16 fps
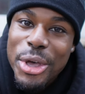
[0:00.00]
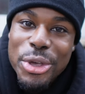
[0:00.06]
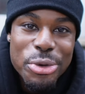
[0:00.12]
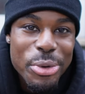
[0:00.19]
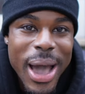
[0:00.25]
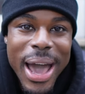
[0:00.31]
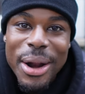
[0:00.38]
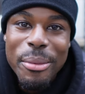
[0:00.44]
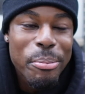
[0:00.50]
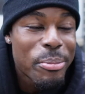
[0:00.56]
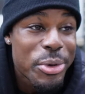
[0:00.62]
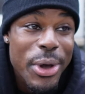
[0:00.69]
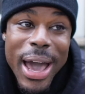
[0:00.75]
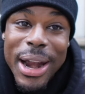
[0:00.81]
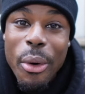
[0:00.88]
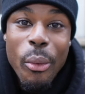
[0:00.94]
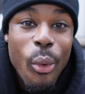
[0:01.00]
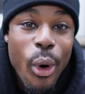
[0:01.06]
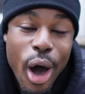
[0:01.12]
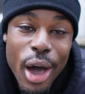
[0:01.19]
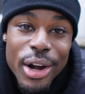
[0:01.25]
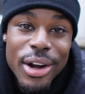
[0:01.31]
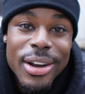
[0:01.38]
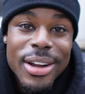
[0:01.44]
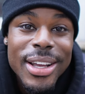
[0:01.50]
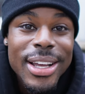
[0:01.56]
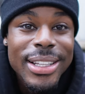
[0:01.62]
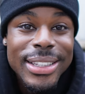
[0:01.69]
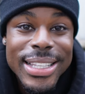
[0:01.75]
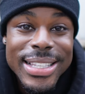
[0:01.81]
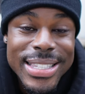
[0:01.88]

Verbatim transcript: You gotta you gotta water the